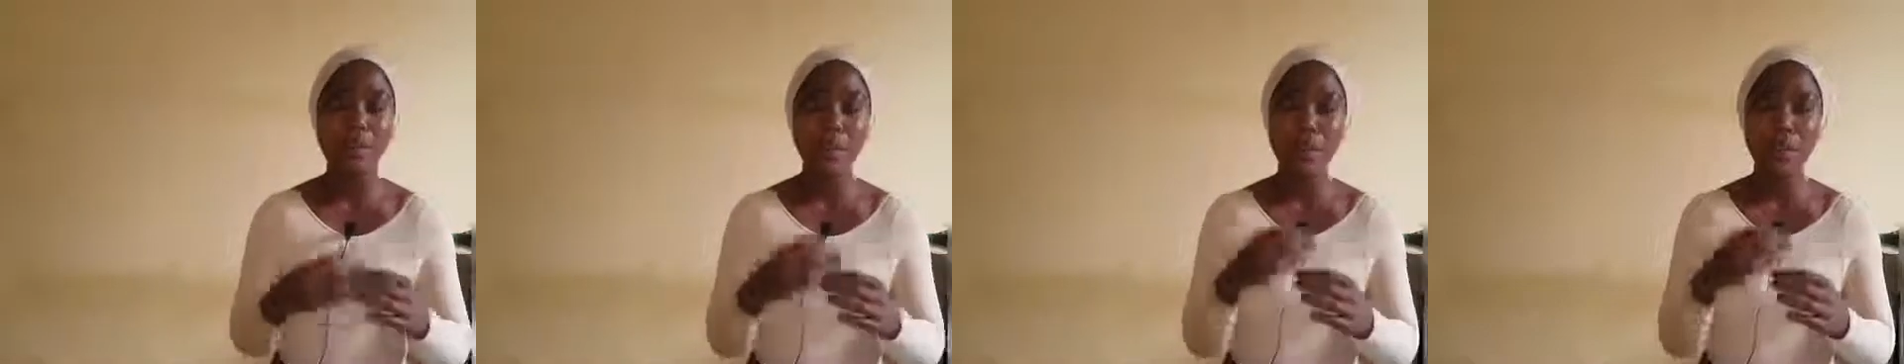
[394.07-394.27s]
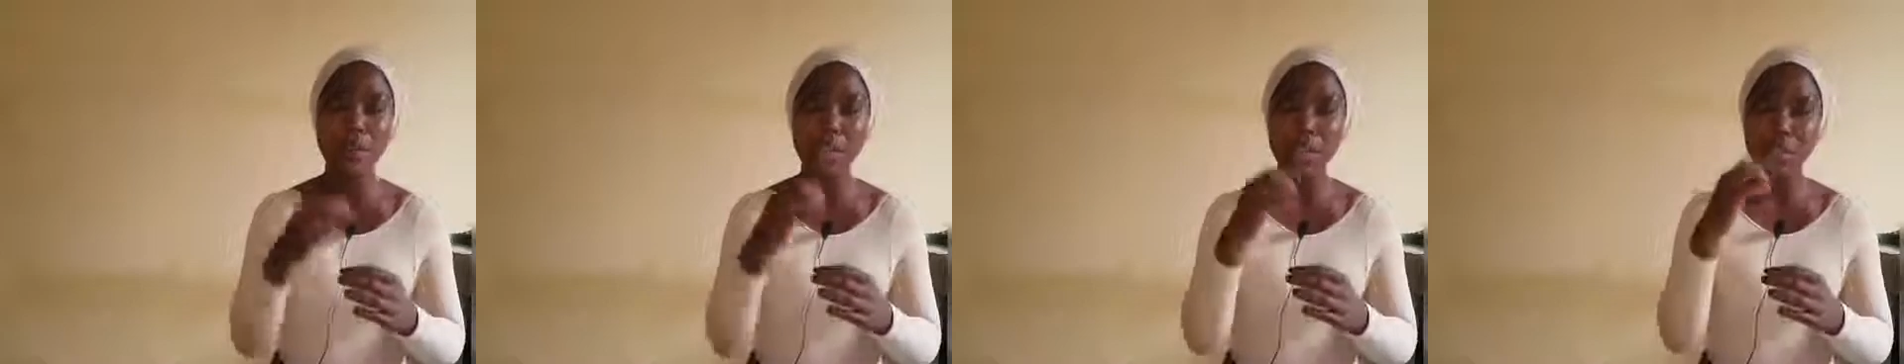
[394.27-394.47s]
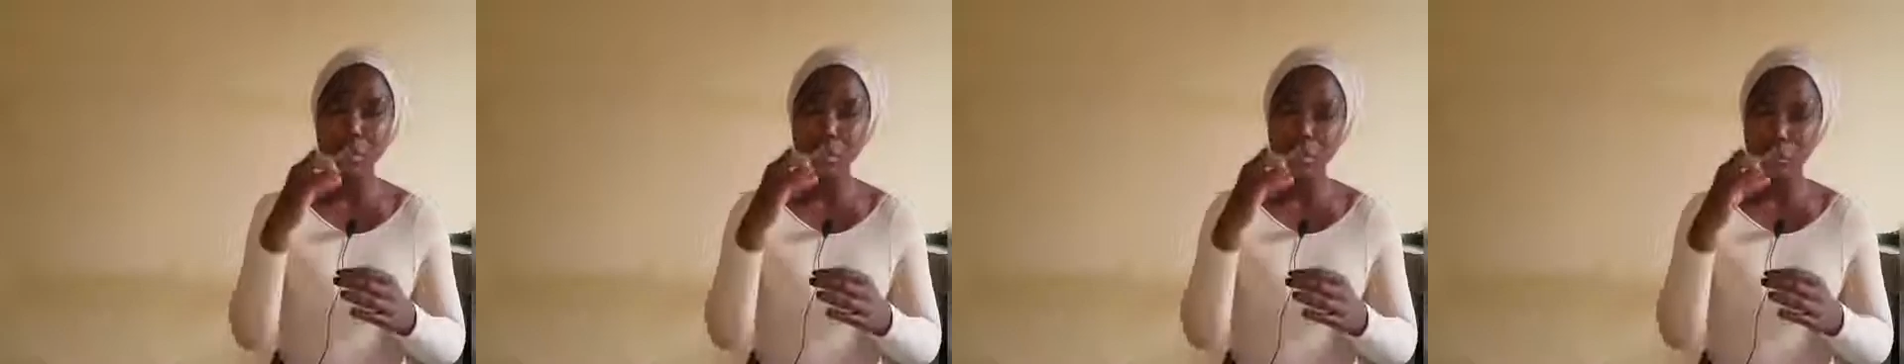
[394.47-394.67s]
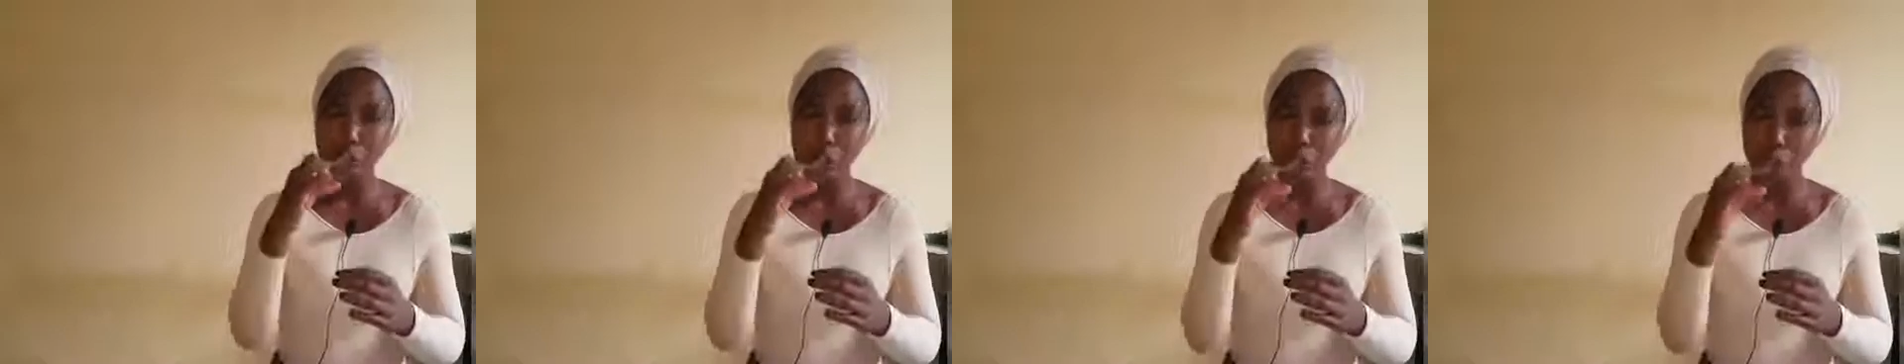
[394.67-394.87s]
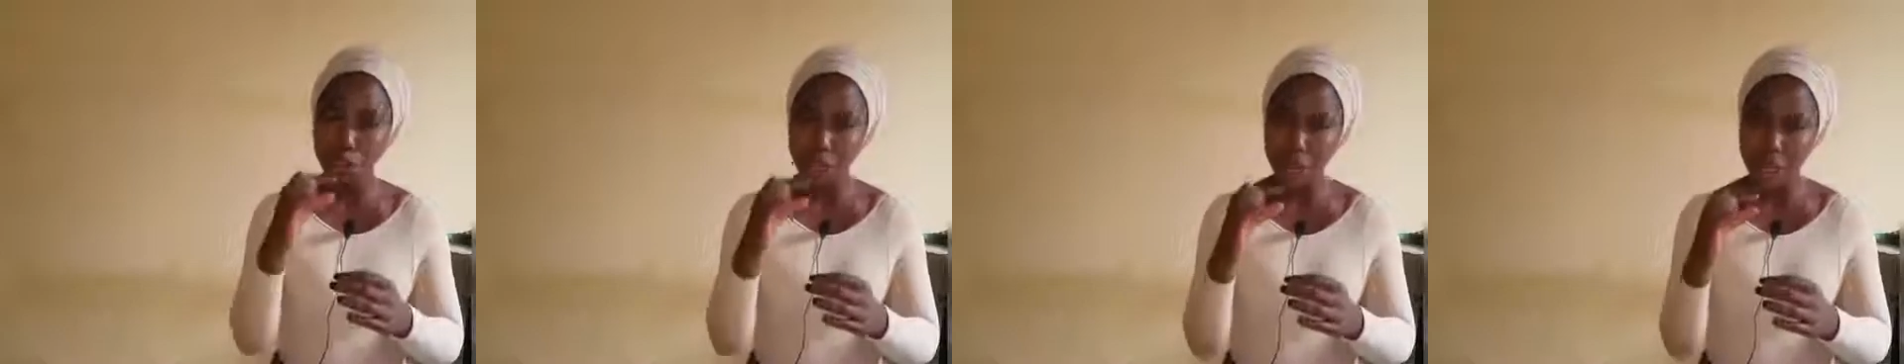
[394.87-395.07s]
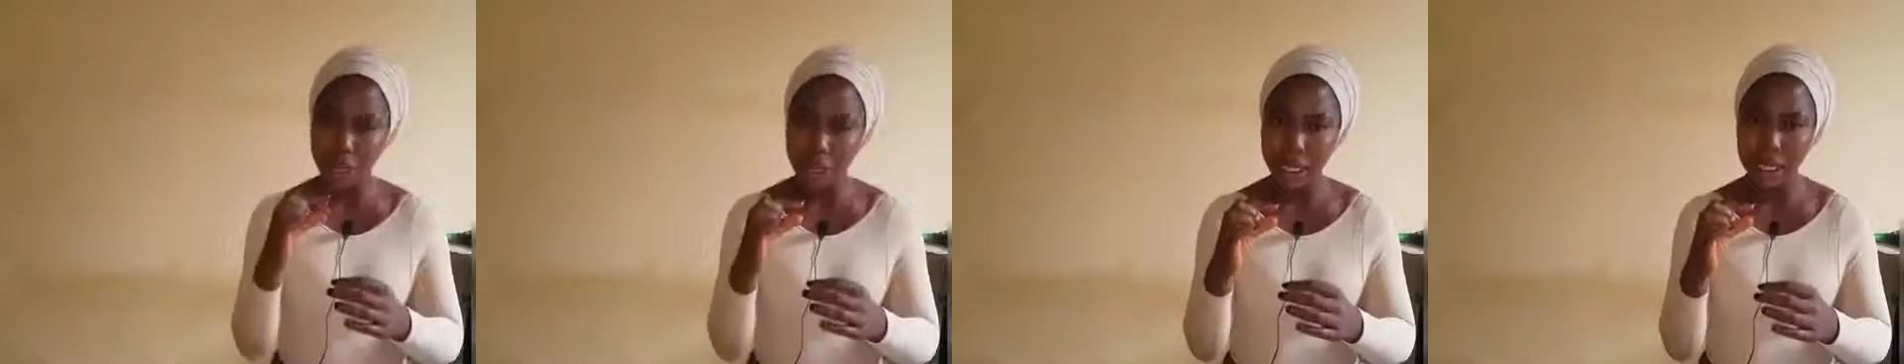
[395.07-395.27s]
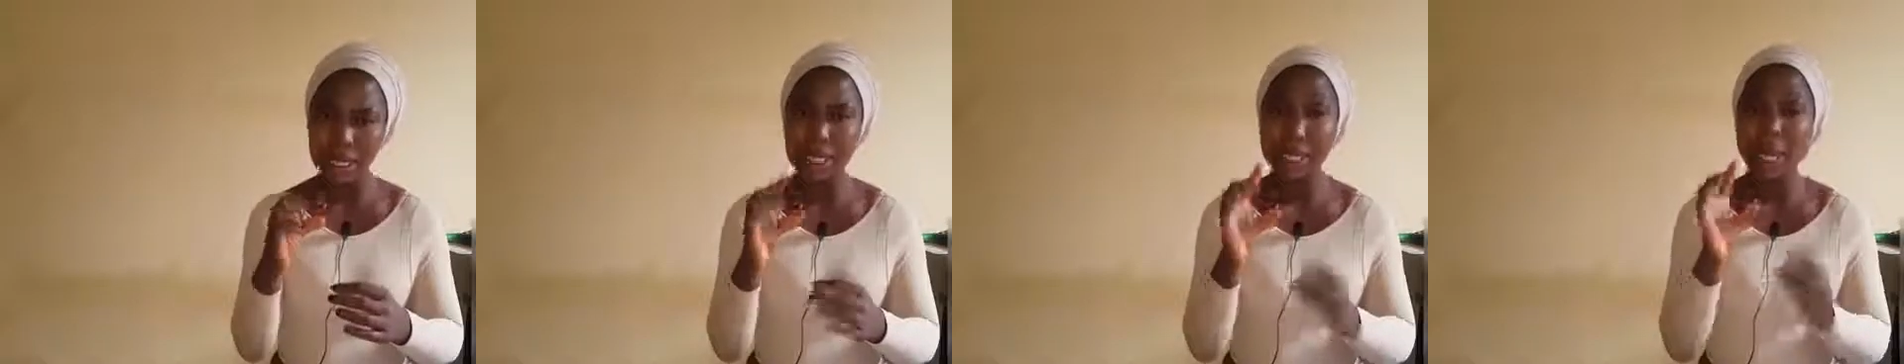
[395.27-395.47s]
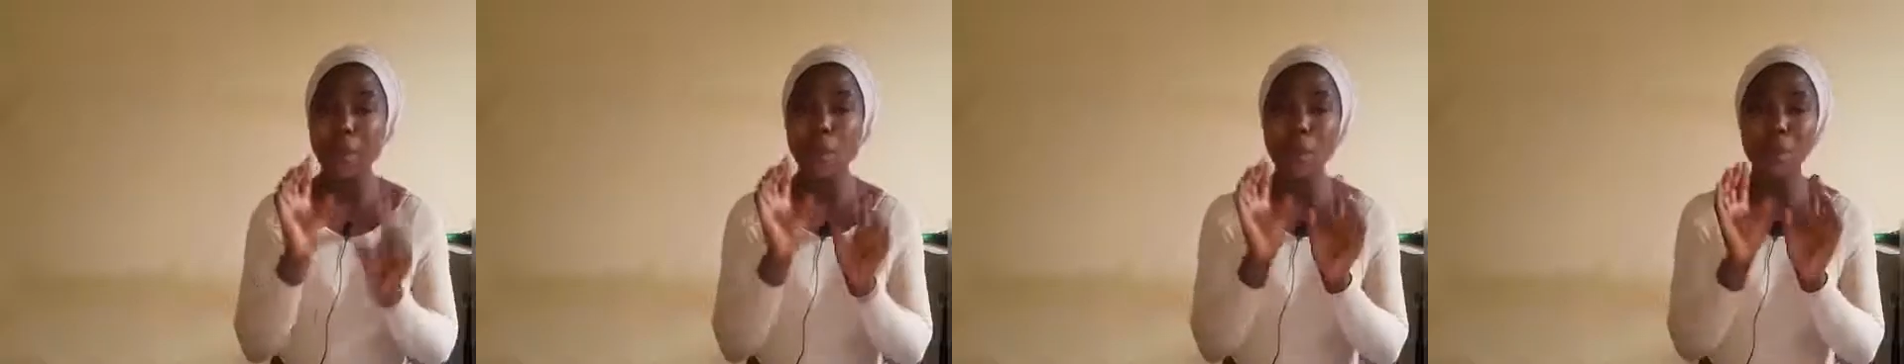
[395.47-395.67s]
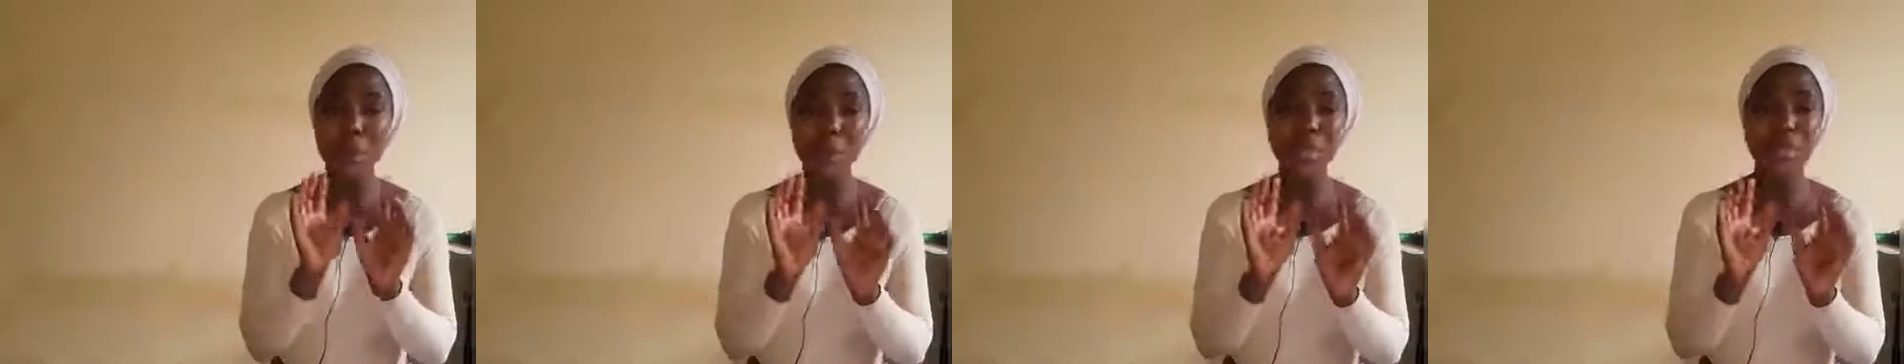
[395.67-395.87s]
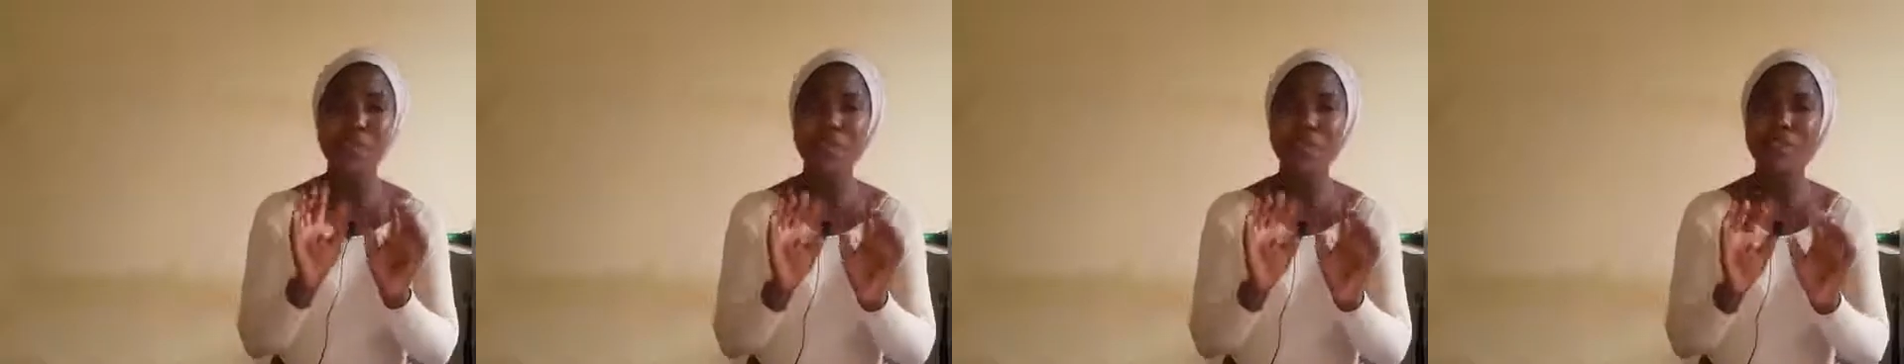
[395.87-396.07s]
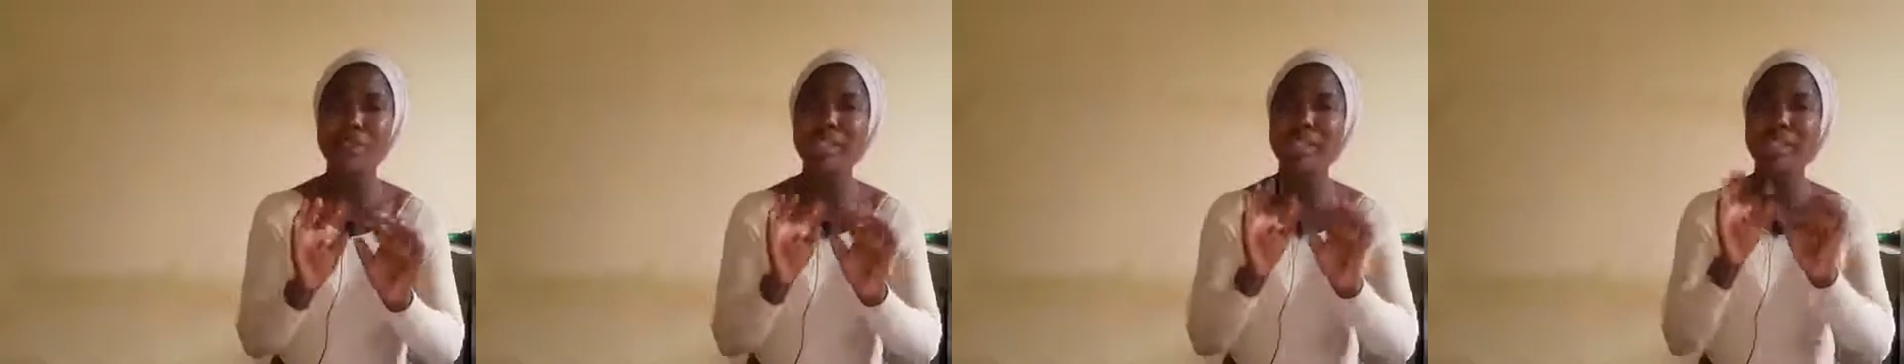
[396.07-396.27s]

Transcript: it begins to shrink. Now, what it does is